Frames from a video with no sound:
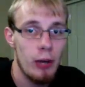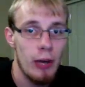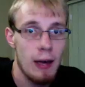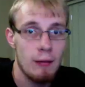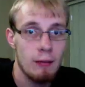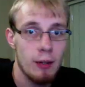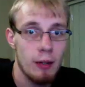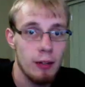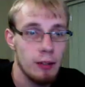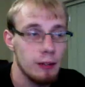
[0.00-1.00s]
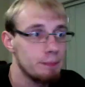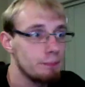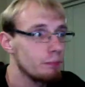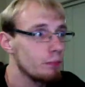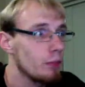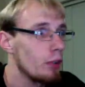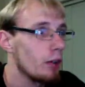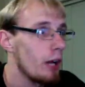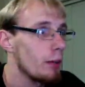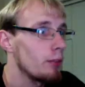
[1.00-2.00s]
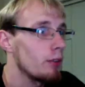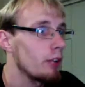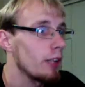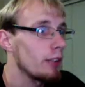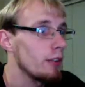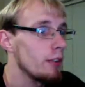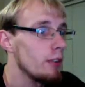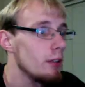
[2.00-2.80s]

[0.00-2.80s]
have your item selected,